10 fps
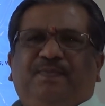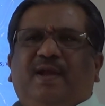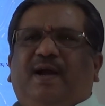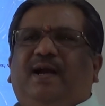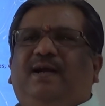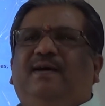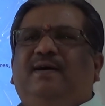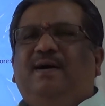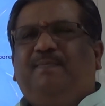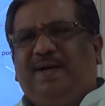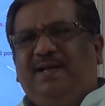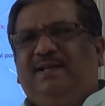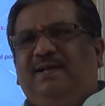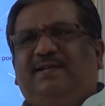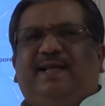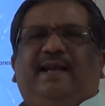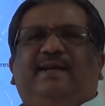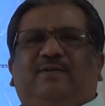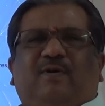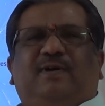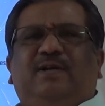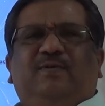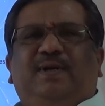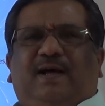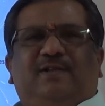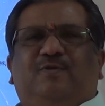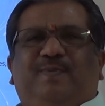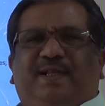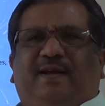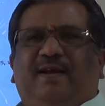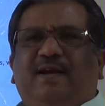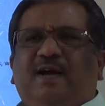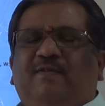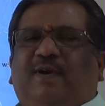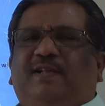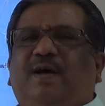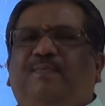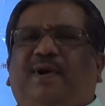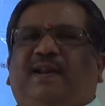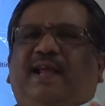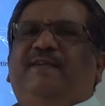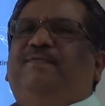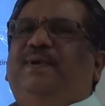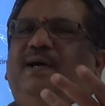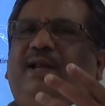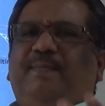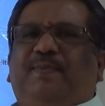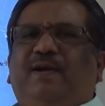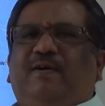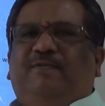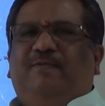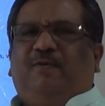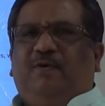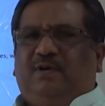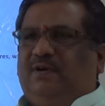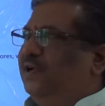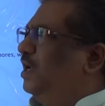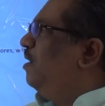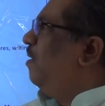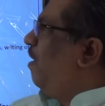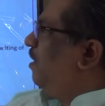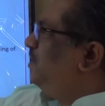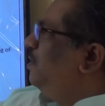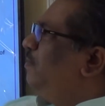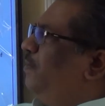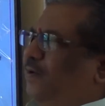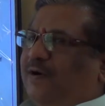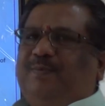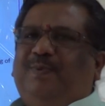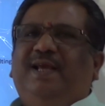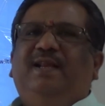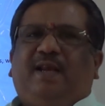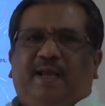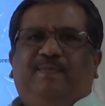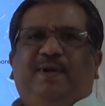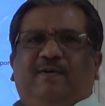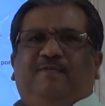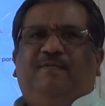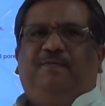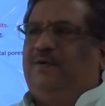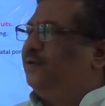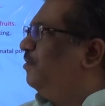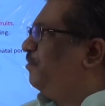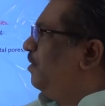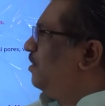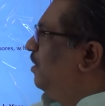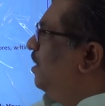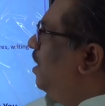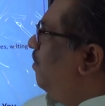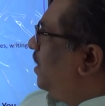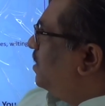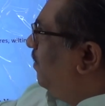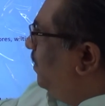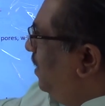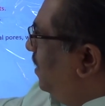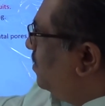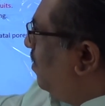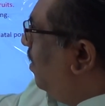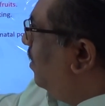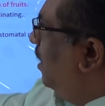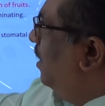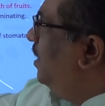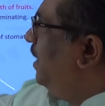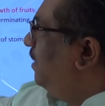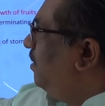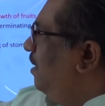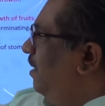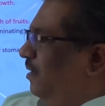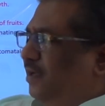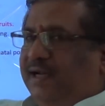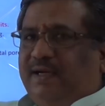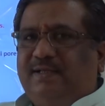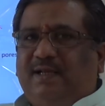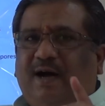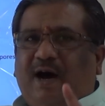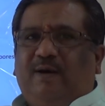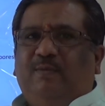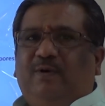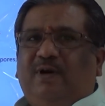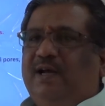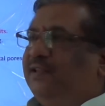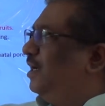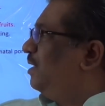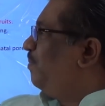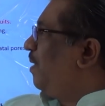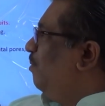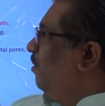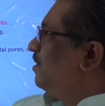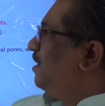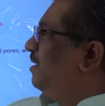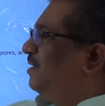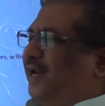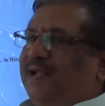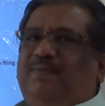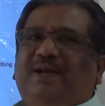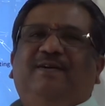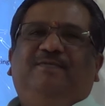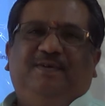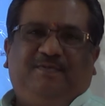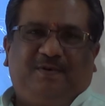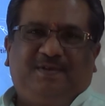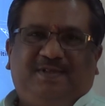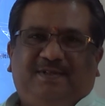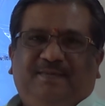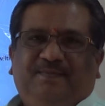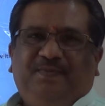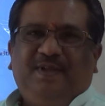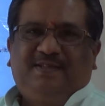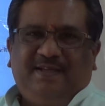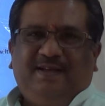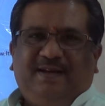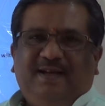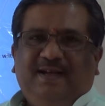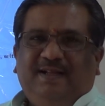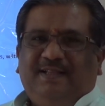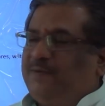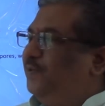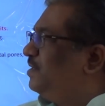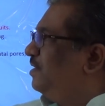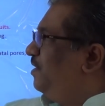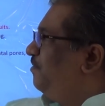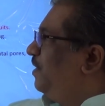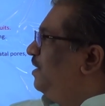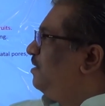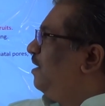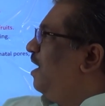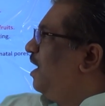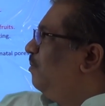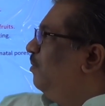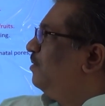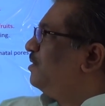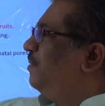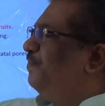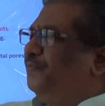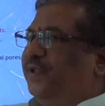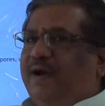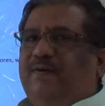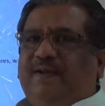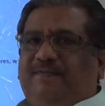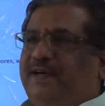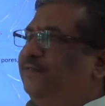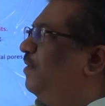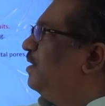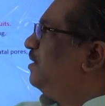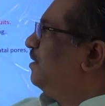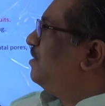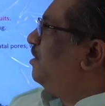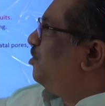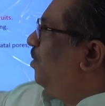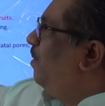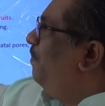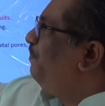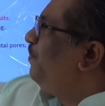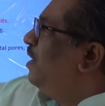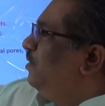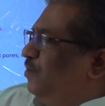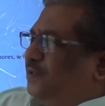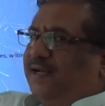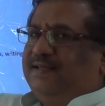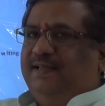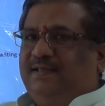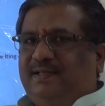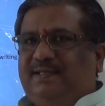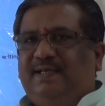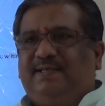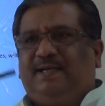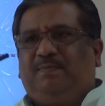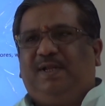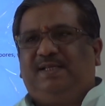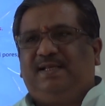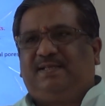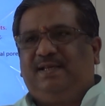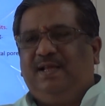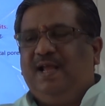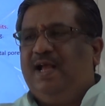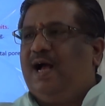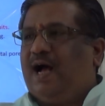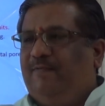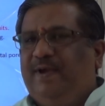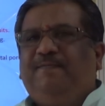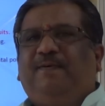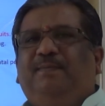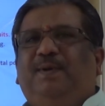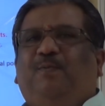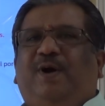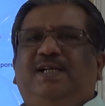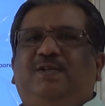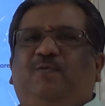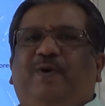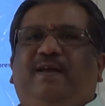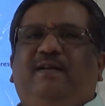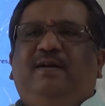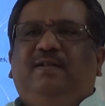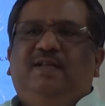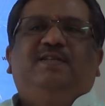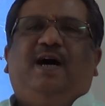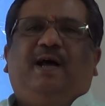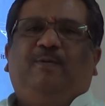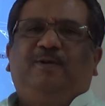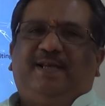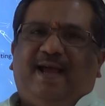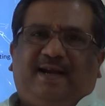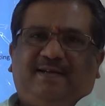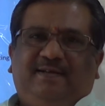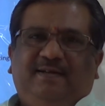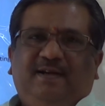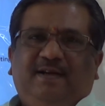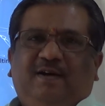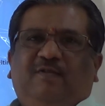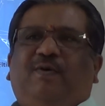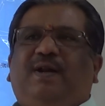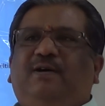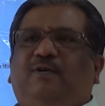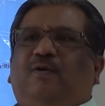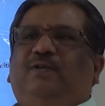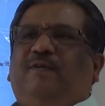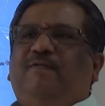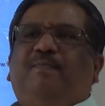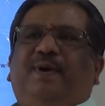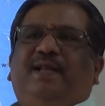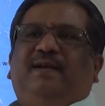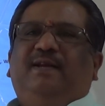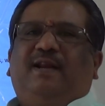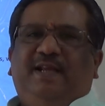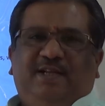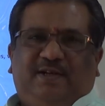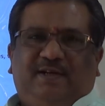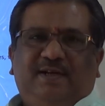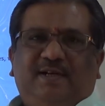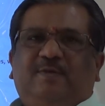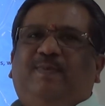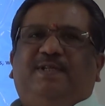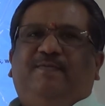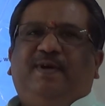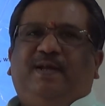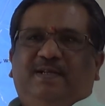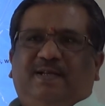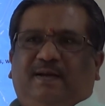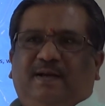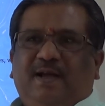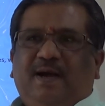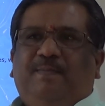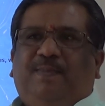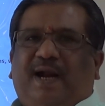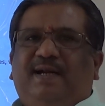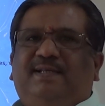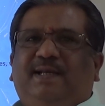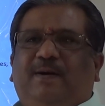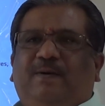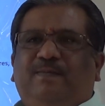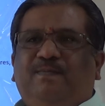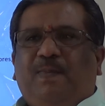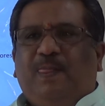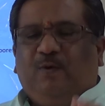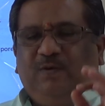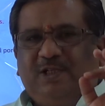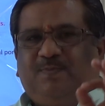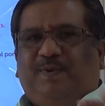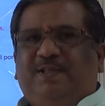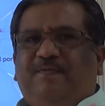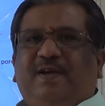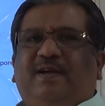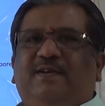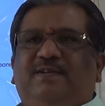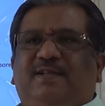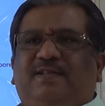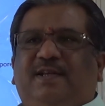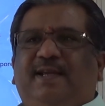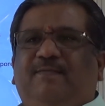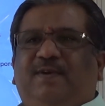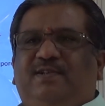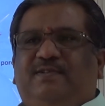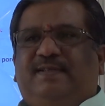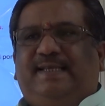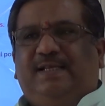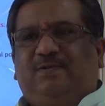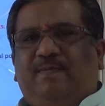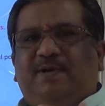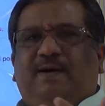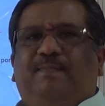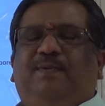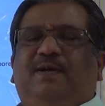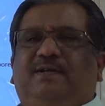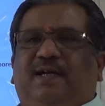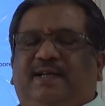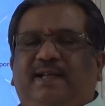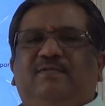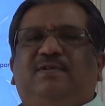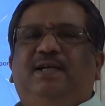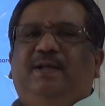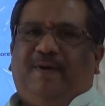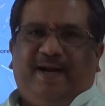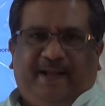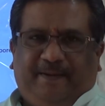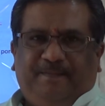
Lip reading: and a particular target organ will also be there. For example, ripening of a fruit, auxin will not play in ripening of a fruit, but something is called ethylene. It is an hormone that promotes the ripening of the fruits. See here, that means different hormones have different functions. So those are synthesized at places away from the points where these hormones act for a growth of a particular region, specific region. Plants have only specific regions in which the cells will be continuously dividing.